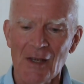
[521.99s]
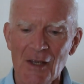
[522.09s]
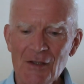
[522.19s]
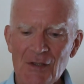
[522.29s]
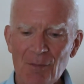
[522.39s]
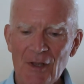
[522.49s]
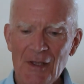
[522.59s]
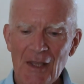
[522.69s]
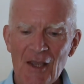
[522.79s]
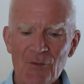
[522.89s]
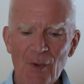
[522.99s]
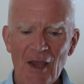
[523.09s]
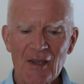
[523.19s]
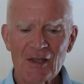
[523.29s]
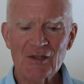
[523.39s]
He simply gave
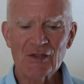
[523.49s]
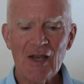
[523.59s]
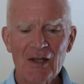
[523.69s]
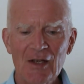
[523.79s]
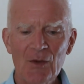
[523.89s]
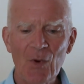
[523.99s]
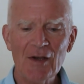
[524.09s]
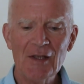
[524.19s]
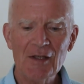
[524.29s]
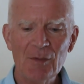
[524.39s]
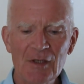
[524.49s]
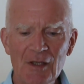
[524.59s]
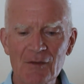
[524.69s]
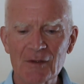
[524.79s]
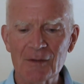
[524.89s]
back exactly what he had been
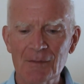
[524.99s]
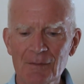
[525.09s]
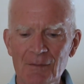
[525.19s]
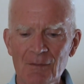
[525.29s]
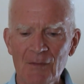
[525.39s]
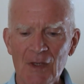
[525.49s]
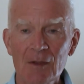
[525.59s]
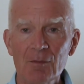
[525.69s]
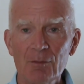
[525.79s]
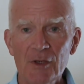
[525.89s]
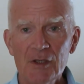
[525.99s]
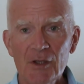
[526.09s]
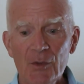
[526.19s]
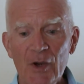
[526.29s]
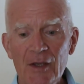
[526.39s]
given. Put
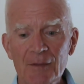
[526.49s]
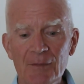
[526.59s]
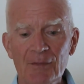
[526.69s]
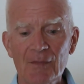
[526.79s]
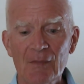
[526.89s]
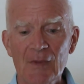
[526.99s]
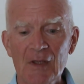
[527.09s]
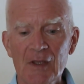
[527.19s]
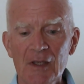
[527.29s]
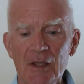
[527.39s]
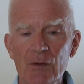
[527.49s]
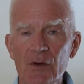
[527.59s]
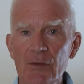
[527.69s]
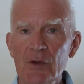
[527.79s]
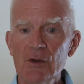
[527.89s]
another way, he
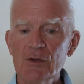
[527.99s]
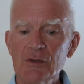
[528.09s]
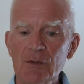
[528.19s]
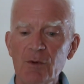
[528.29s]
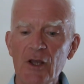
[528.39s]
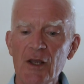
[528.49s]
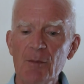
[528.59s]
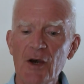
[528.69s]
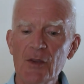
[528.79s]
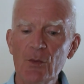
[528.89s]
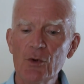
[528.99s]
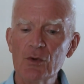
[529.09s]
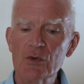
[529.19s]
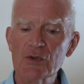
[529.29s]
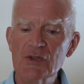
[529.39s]
refused to play by the
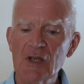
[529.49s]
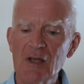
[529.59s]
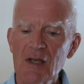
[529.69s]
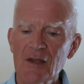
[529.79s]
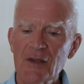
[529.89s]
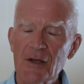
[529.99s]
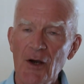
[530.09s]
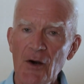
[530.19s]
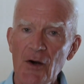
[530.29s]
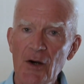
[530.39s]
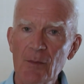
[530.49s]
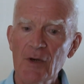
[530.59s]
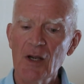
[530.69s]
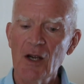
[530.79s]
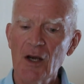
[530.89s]
rules that
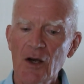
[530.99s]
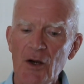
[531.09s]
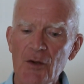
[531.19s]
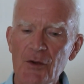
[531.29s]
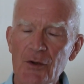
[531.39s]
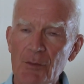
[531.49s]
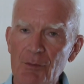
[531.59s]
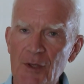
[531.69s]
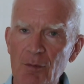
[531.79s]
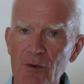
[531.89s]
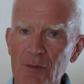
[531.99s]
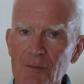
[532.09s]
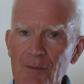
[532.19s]
harmed other people.